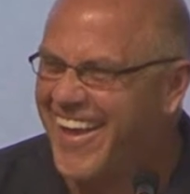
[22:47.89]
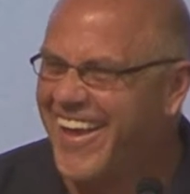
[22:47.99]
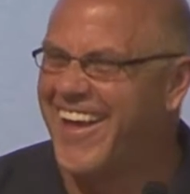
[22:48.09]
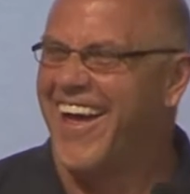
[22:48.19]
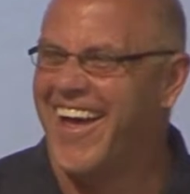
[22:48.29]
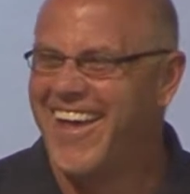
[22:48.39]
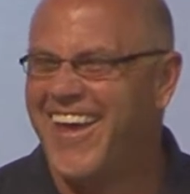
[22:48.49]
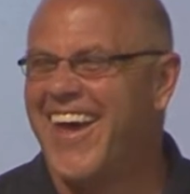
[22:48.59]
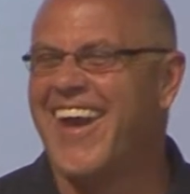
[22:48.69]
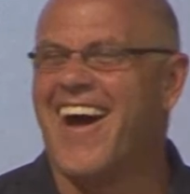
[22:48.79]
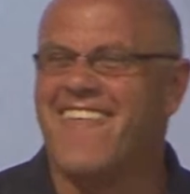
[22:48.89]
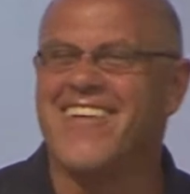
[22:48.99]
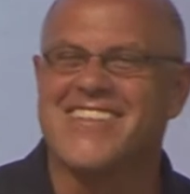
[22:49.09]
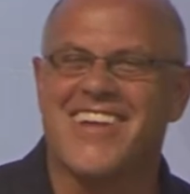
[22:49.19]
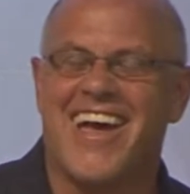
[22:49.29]
I
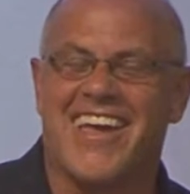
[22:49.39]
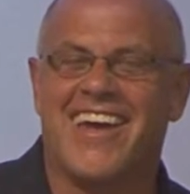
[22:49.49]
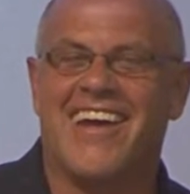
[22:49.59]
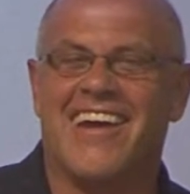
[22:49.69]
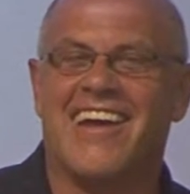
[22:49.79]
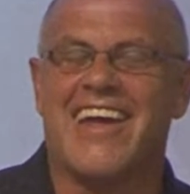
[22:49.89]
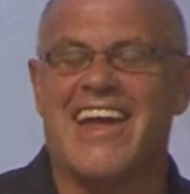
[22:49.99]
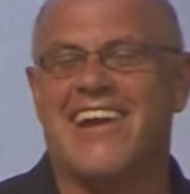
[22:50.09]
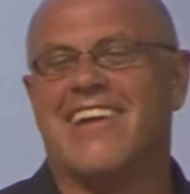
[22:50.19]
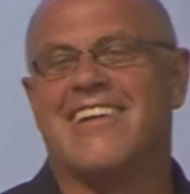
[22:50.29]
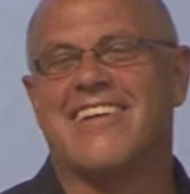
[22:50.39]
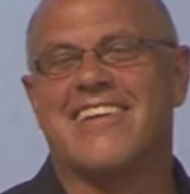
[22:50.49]
was like, and